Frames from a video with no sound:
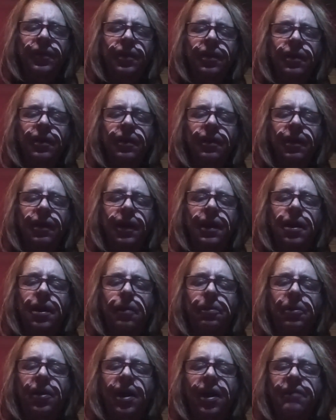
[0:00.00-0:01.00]
He could
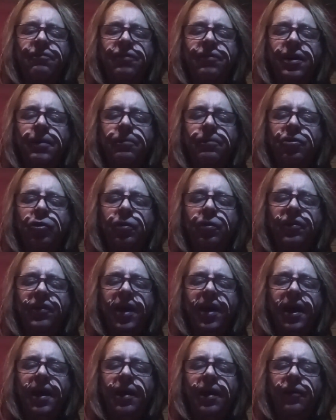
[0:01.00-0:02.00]
apply vim to his
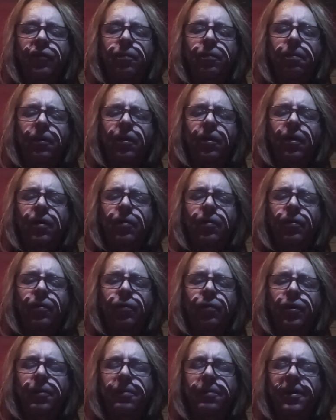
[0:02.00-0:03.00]
hands, but would
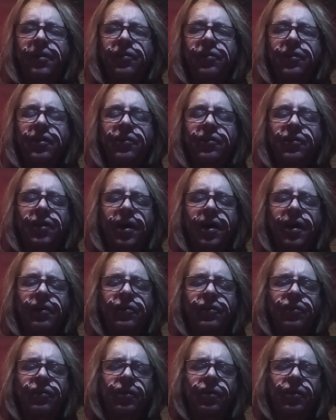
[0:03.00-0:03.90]
it be a success?